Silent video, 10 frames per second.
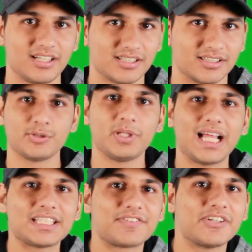Huh. So in my
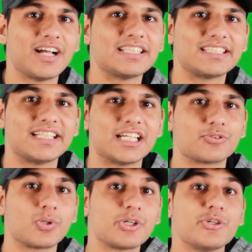last video, I asked you guys,
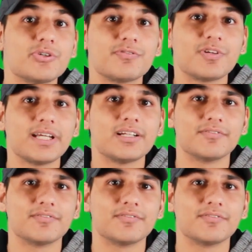what are you afraid